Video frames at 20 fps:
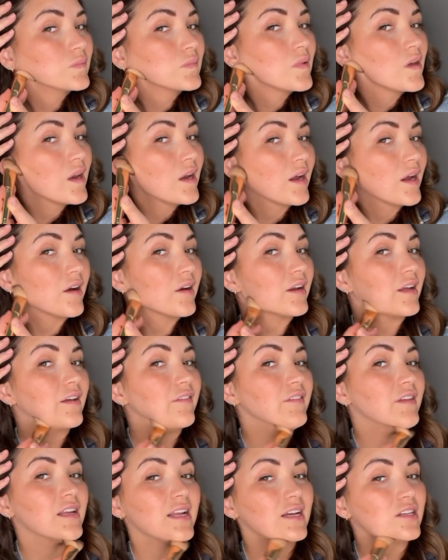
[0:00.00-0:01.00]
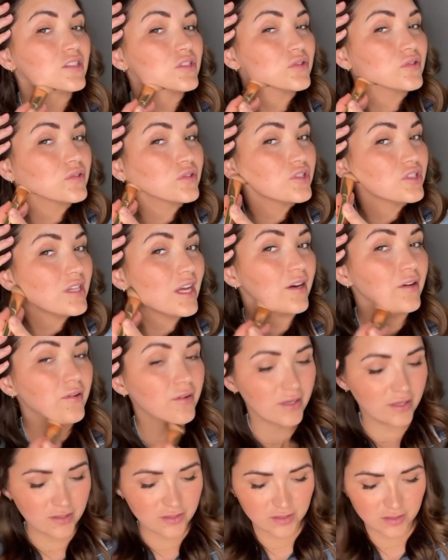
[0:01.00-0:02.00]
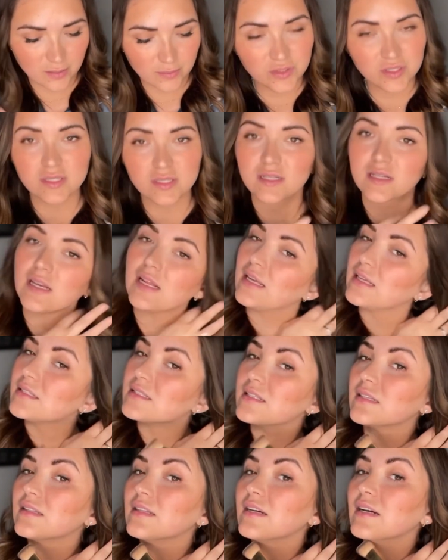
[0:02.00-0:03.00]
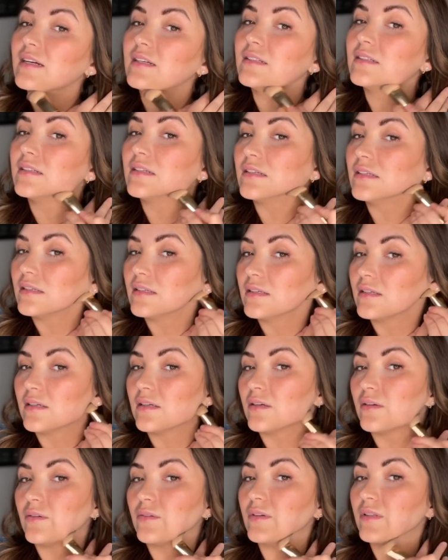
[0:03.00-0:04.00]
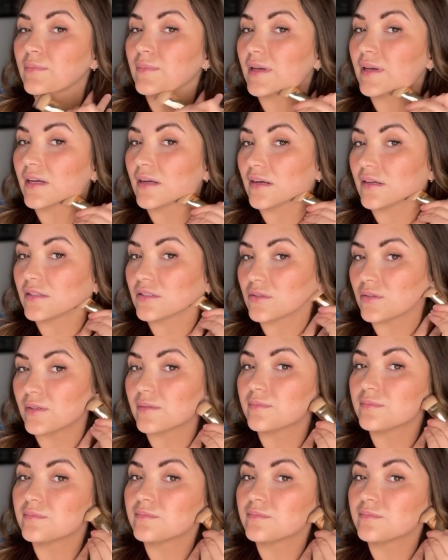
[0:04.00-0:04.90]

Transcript: And I already have that natural shadow here, so I'm just enhancing that with my contour.